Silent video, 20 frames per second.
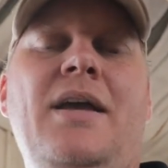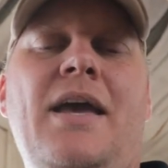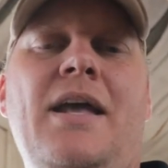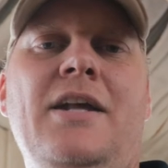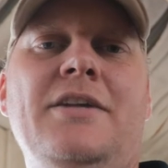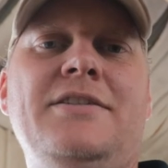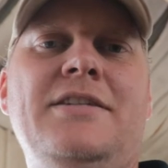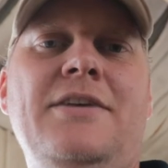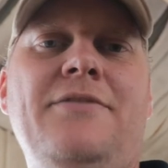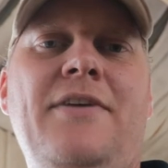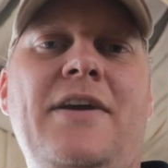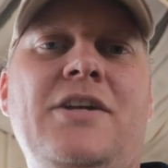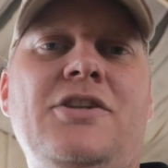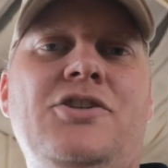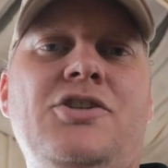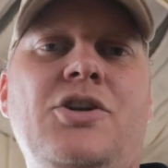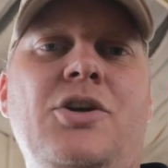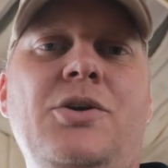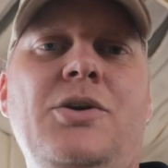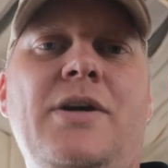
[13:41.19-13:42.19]
and I'll see if I can
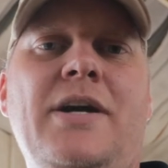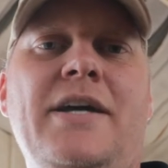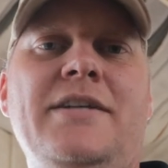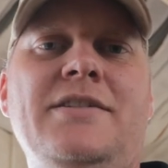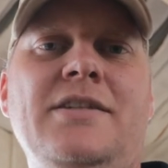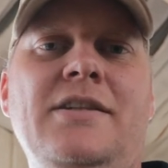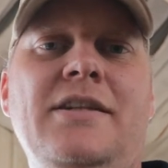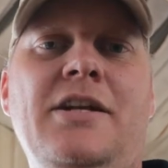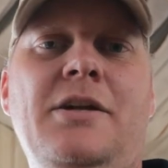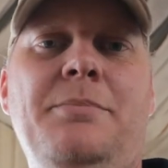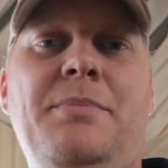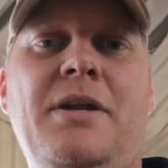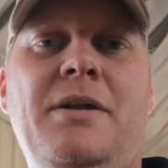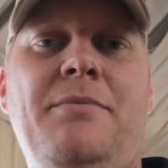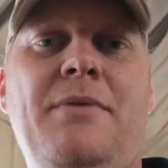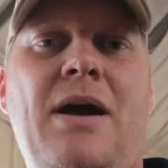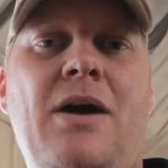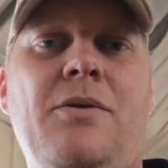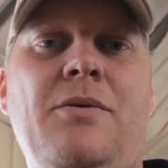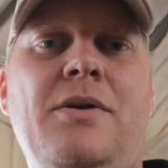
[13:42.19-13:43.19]
show you guys a little bit
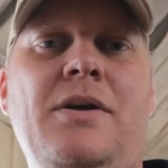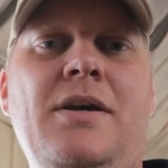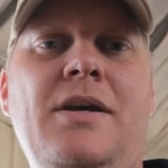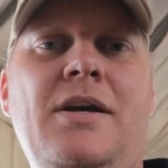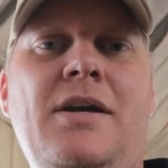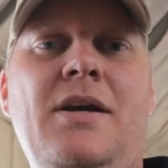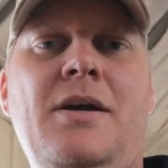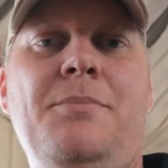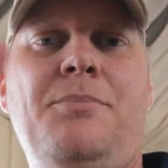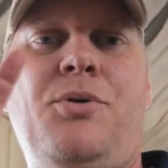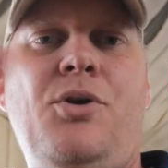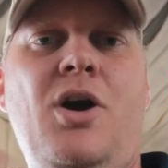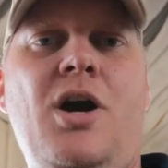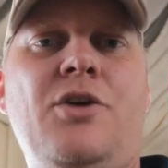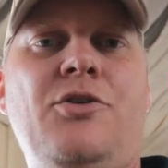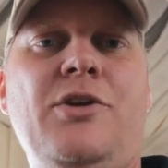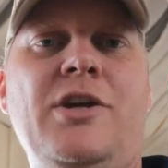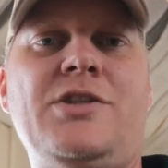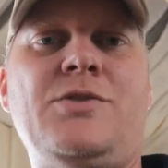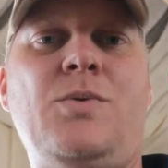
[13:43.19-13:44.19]
about
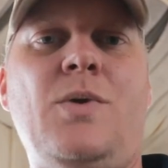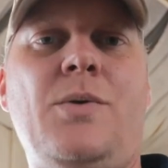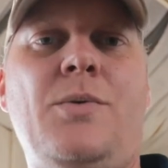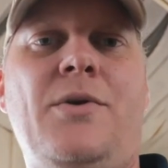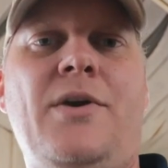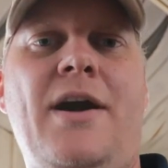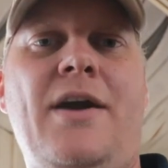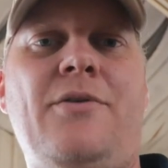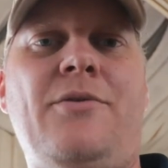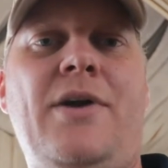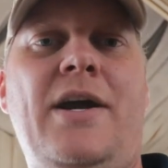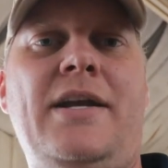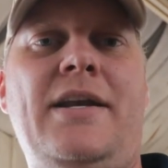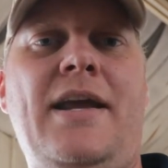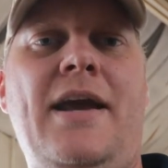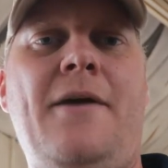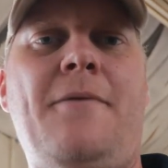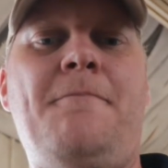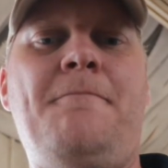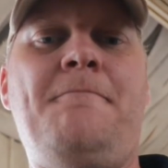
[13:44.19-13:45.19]
progress where we're at right now.